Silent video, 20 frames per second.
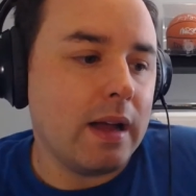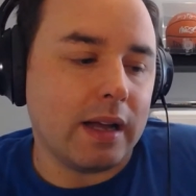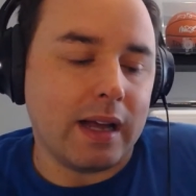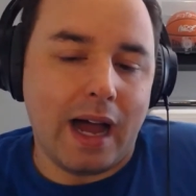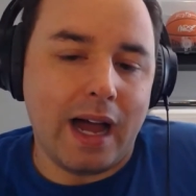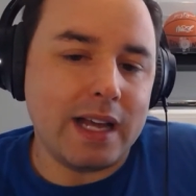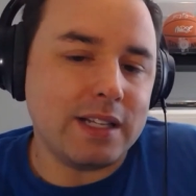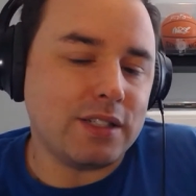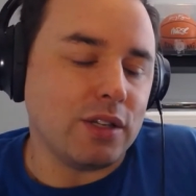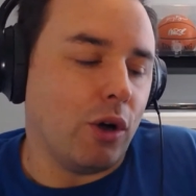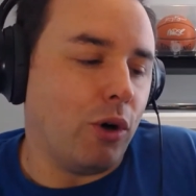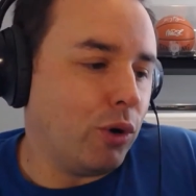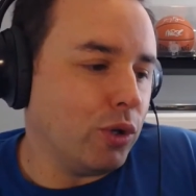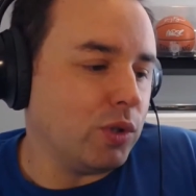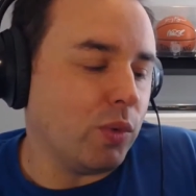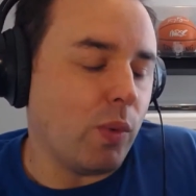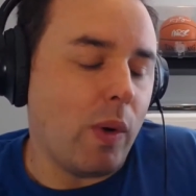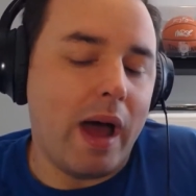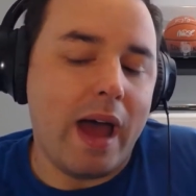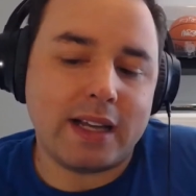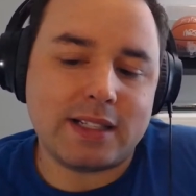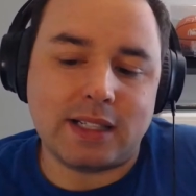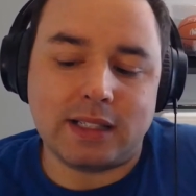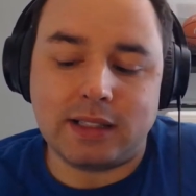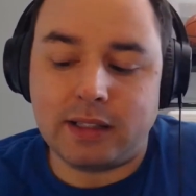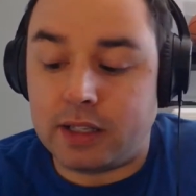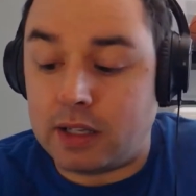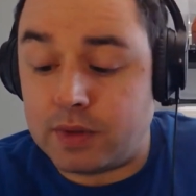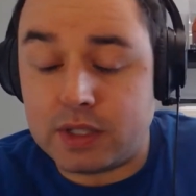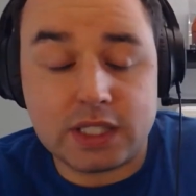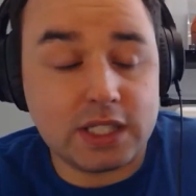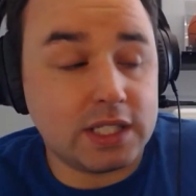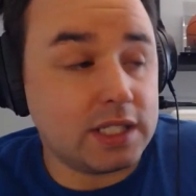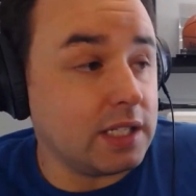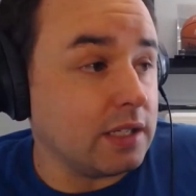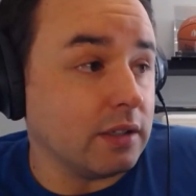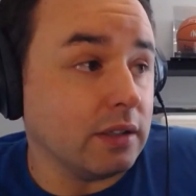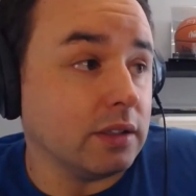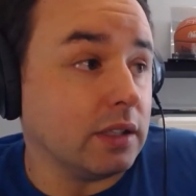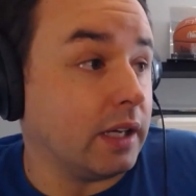Guys hold wax and leave it
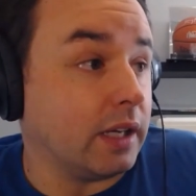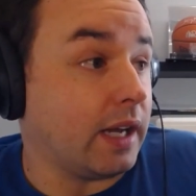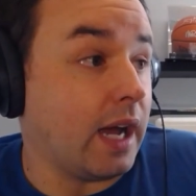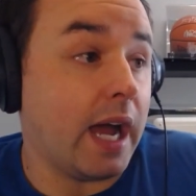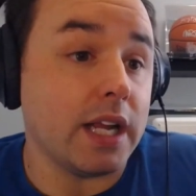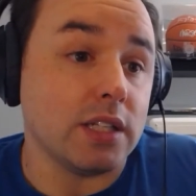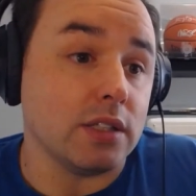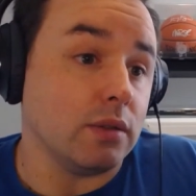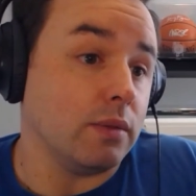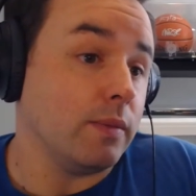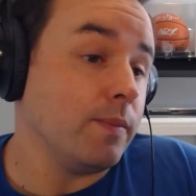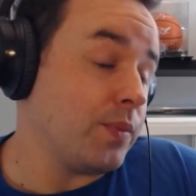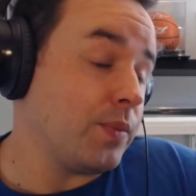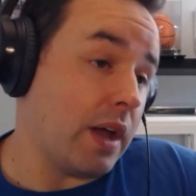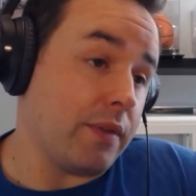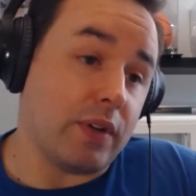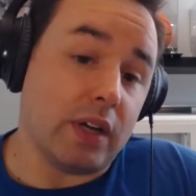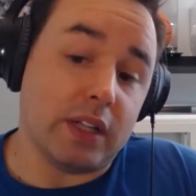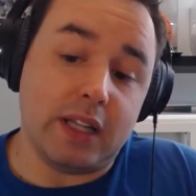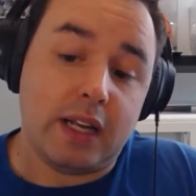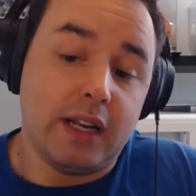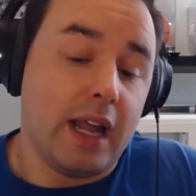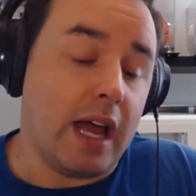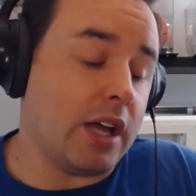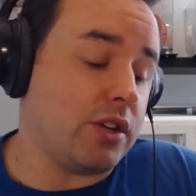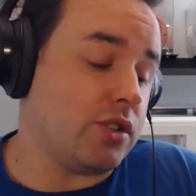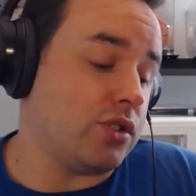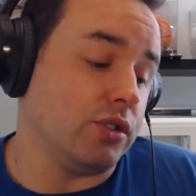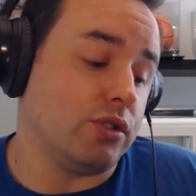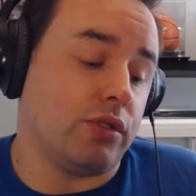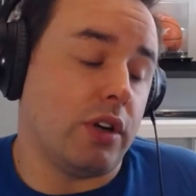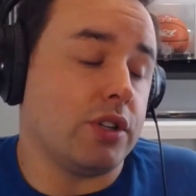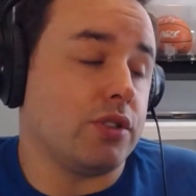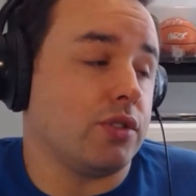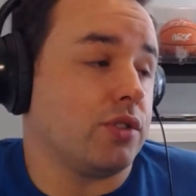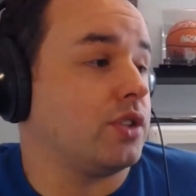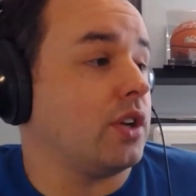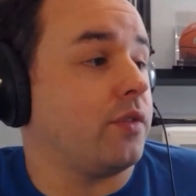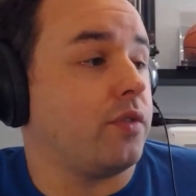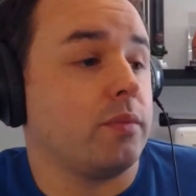sealed like I do. I've got that National
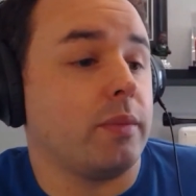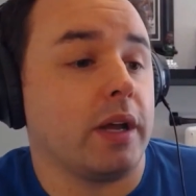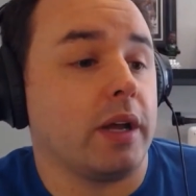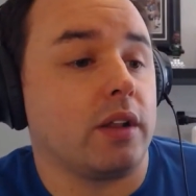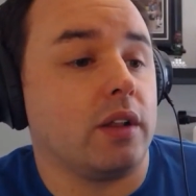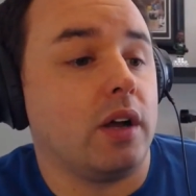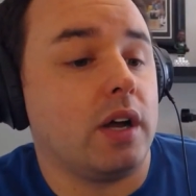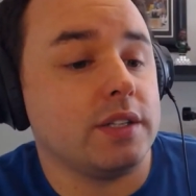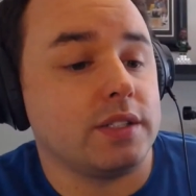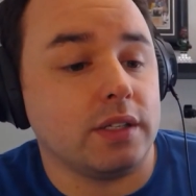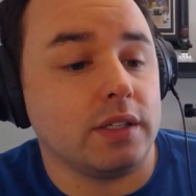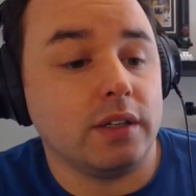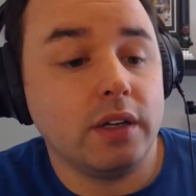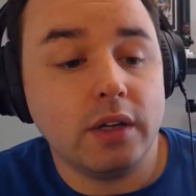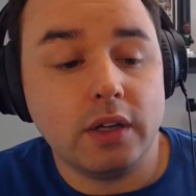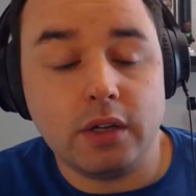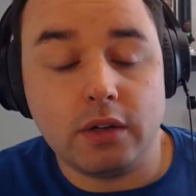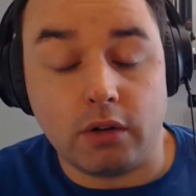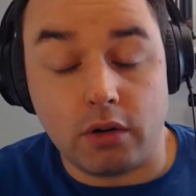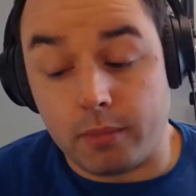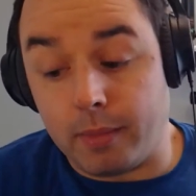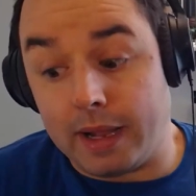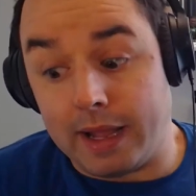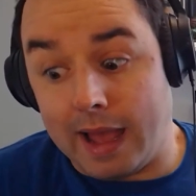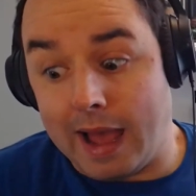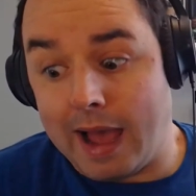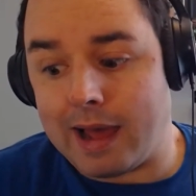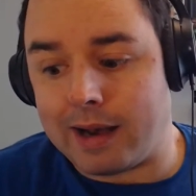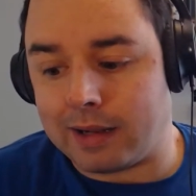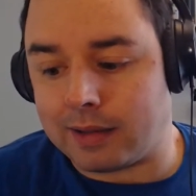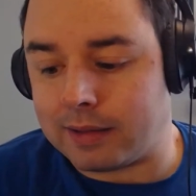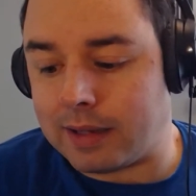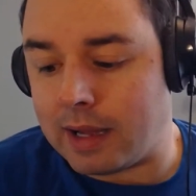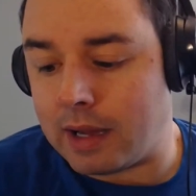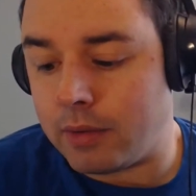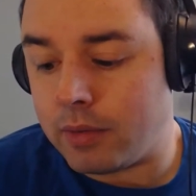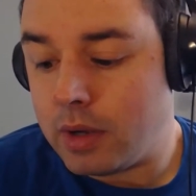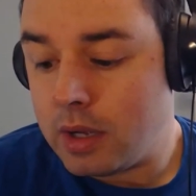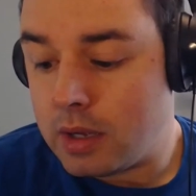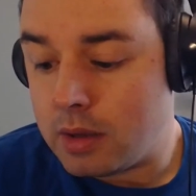Treasure stuff in my closet or in my attic
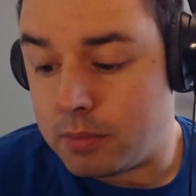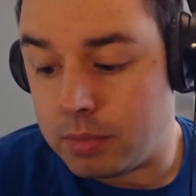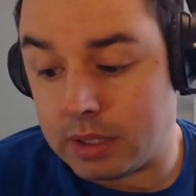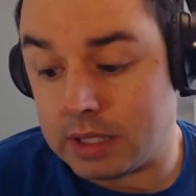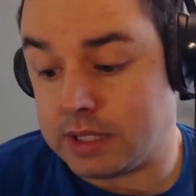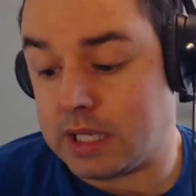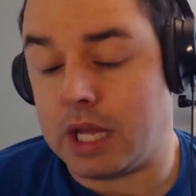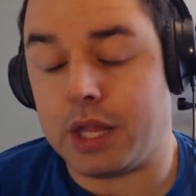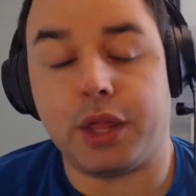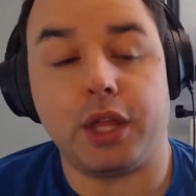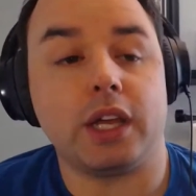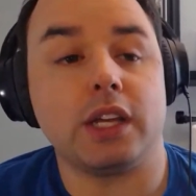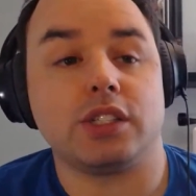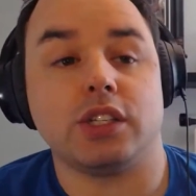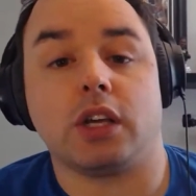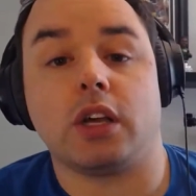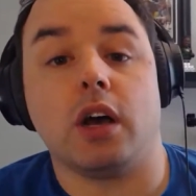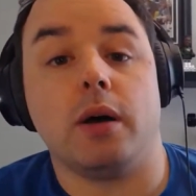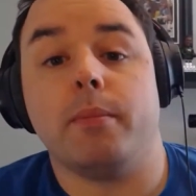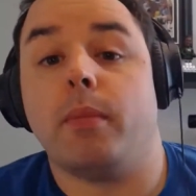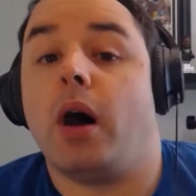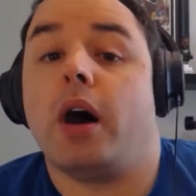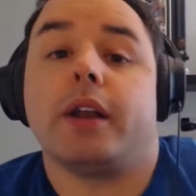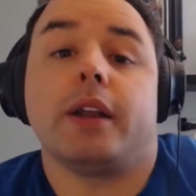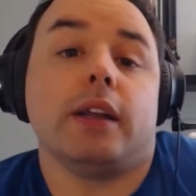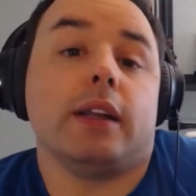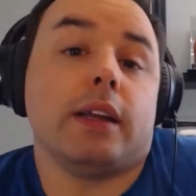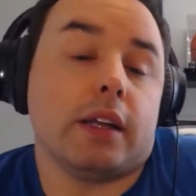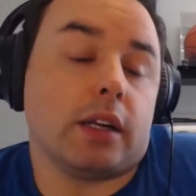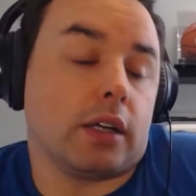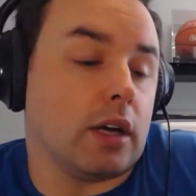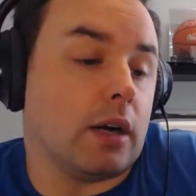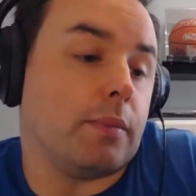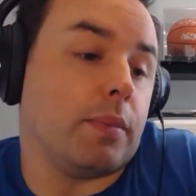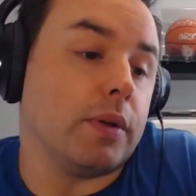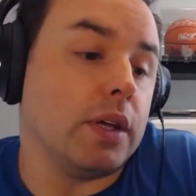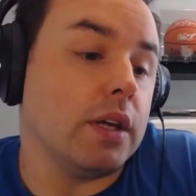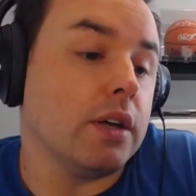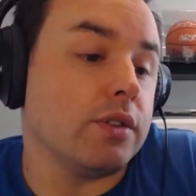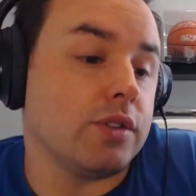now because I think it's a commodity. In a
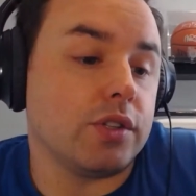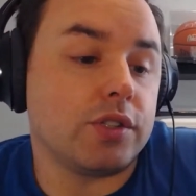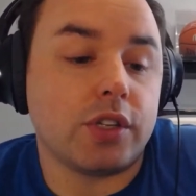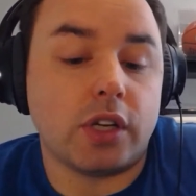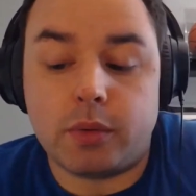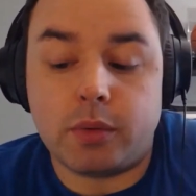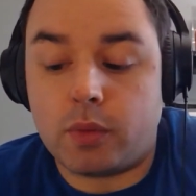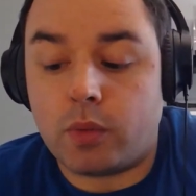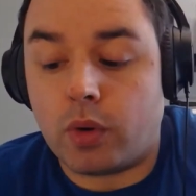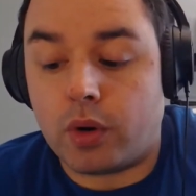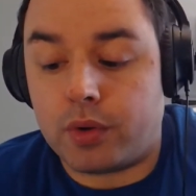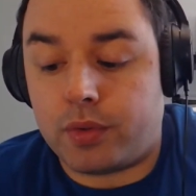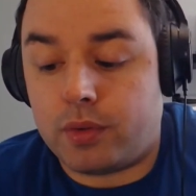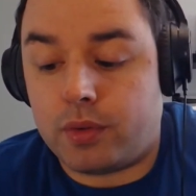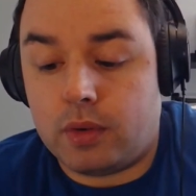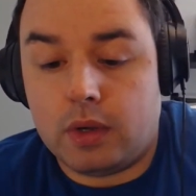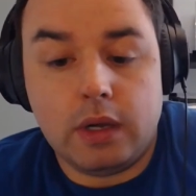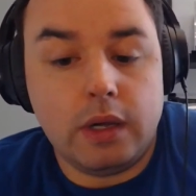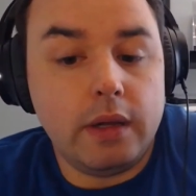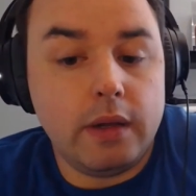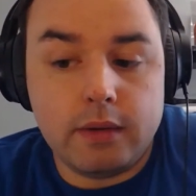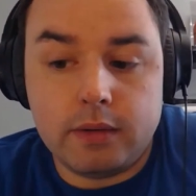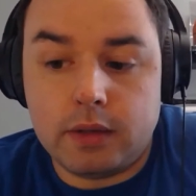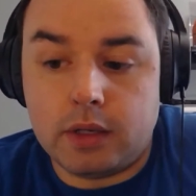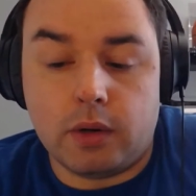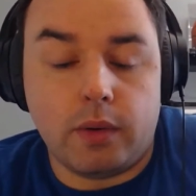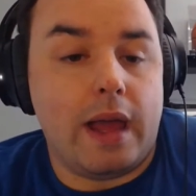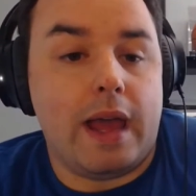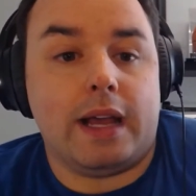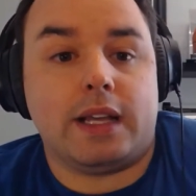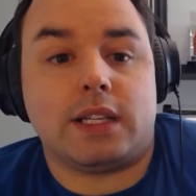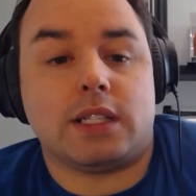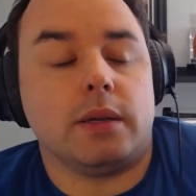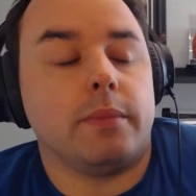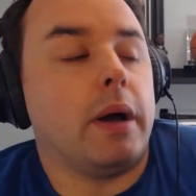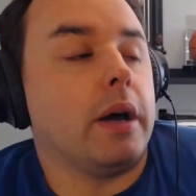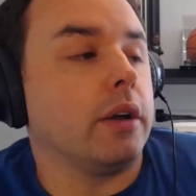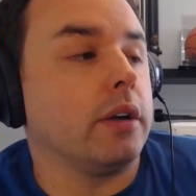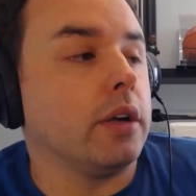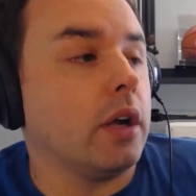couple of years, it's going to be worth, X
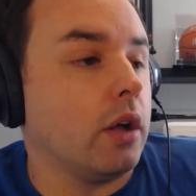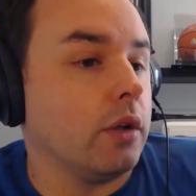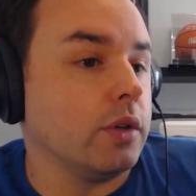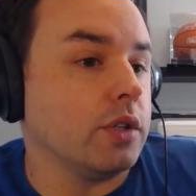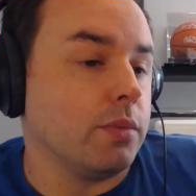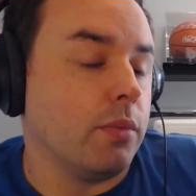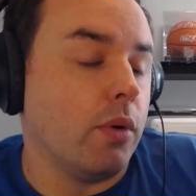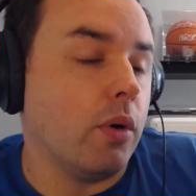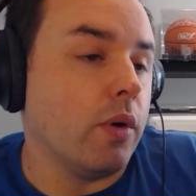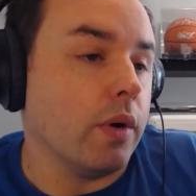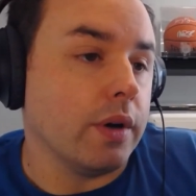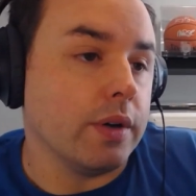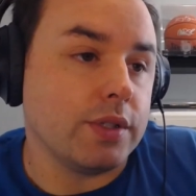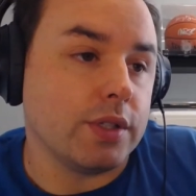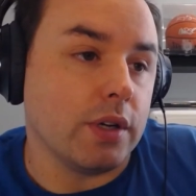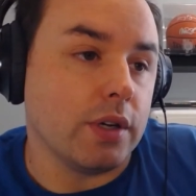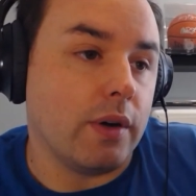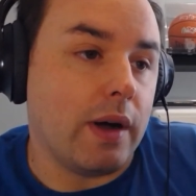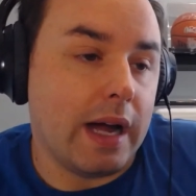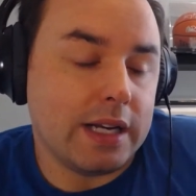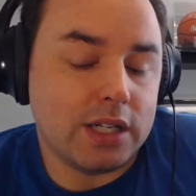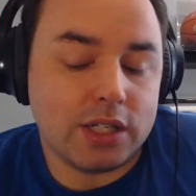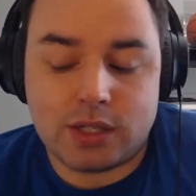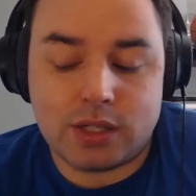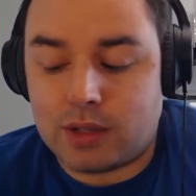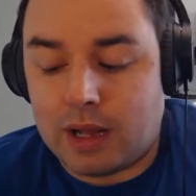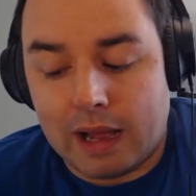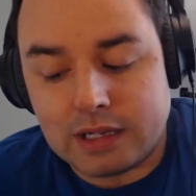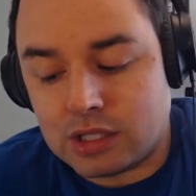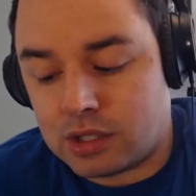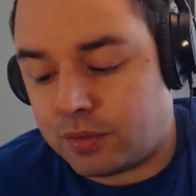amount of dollars more. So I just